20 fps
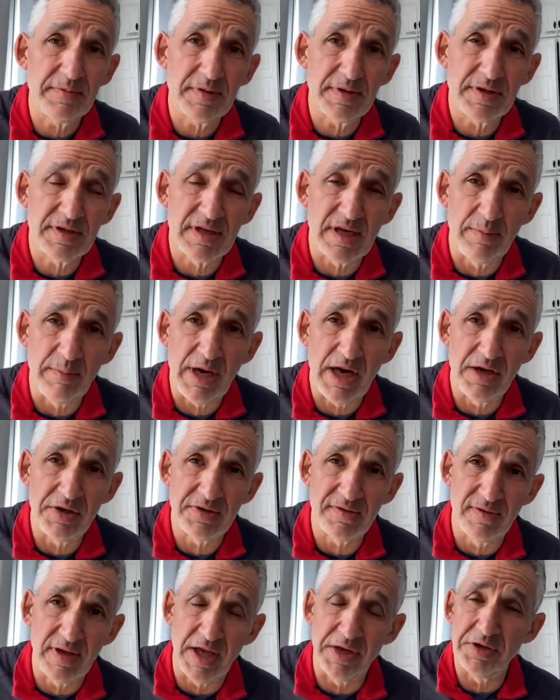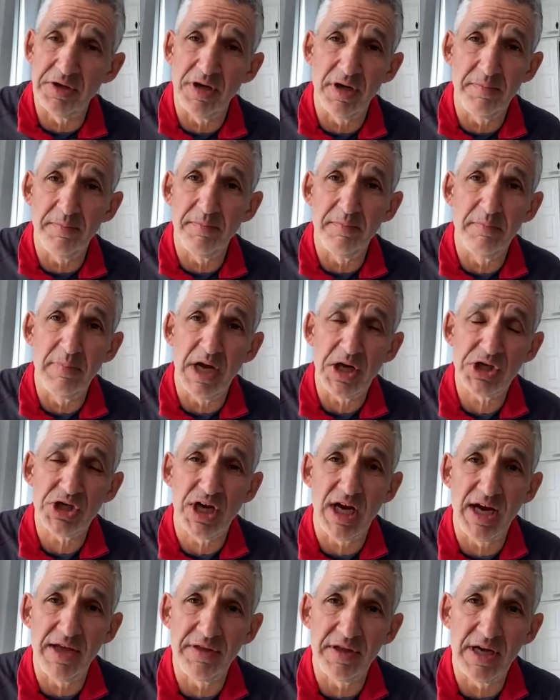Some areas of London are much
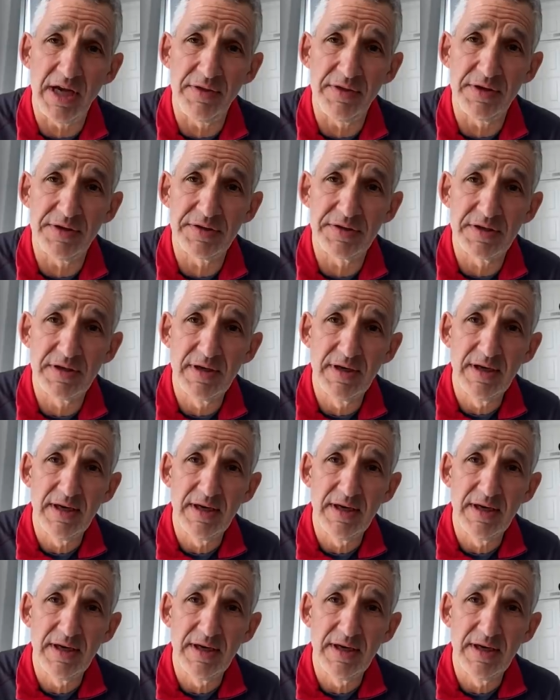higher than others,